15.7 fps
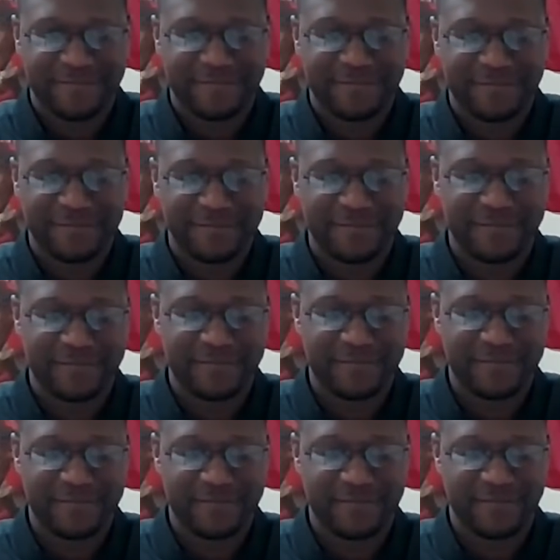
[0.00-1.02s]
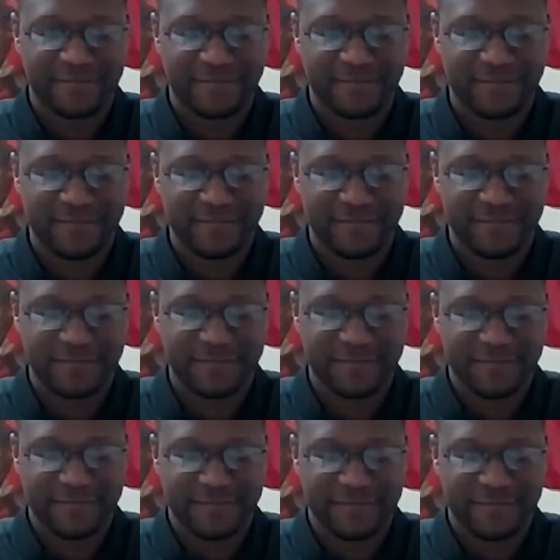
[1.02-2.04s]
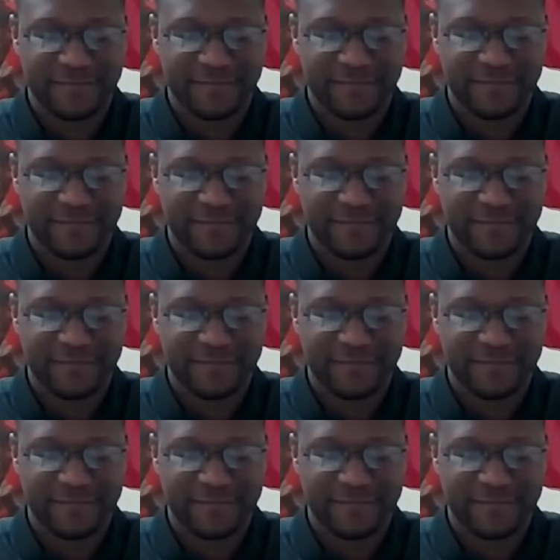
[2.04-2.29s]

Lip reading: This person isn't speaking.